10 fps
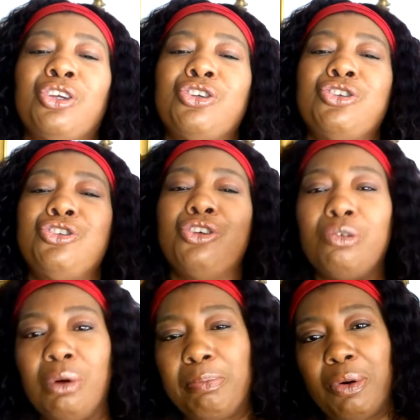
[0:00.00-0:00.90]
you
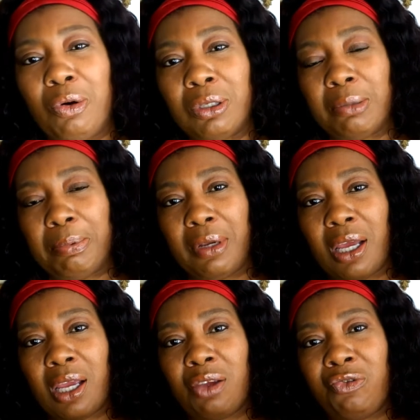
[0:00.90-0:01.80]
will board the
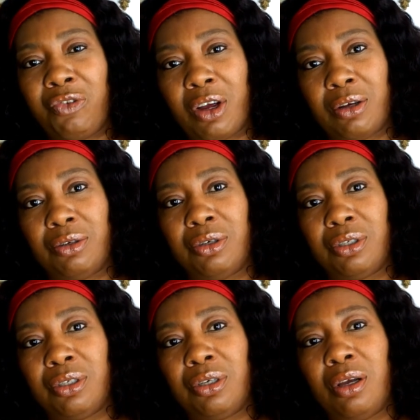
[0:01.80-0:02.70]
plane
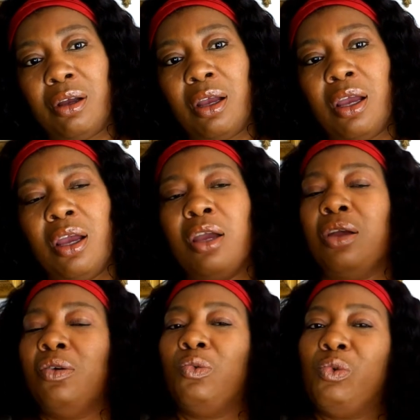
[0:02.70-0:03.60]
first,
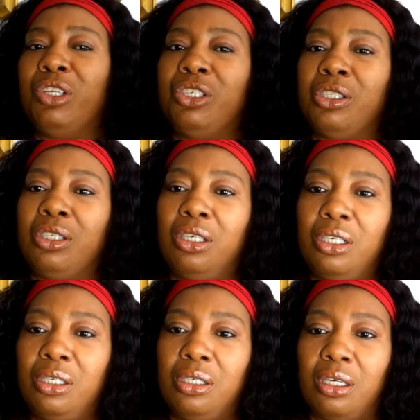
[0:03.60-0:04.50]
which is
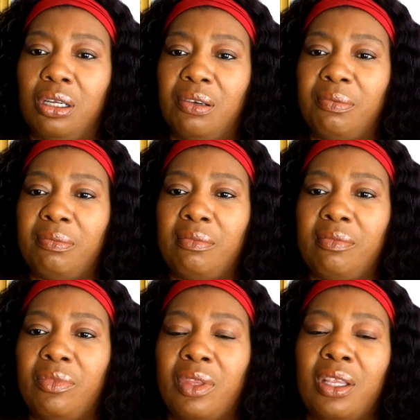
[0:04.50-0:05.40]
good.
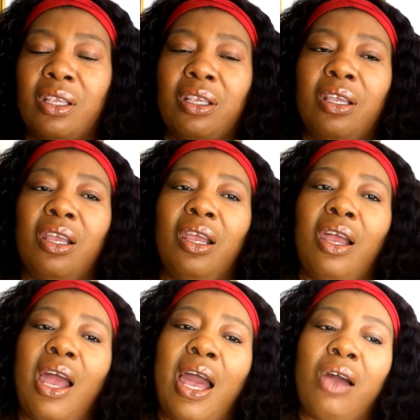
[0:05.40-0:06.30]

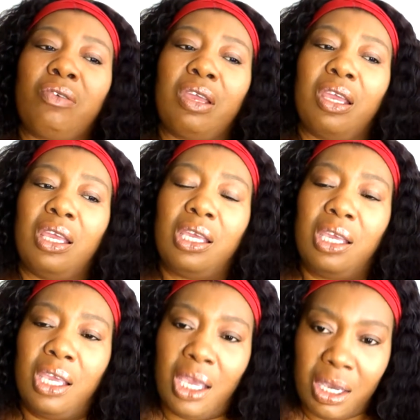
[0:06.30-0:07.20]

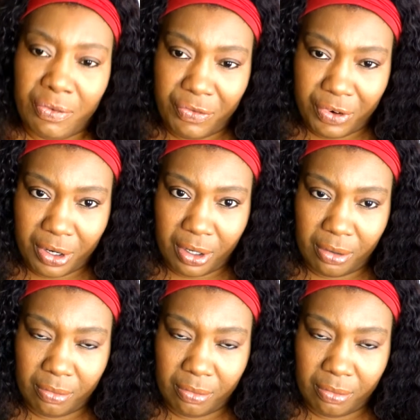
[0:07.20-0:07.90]
However,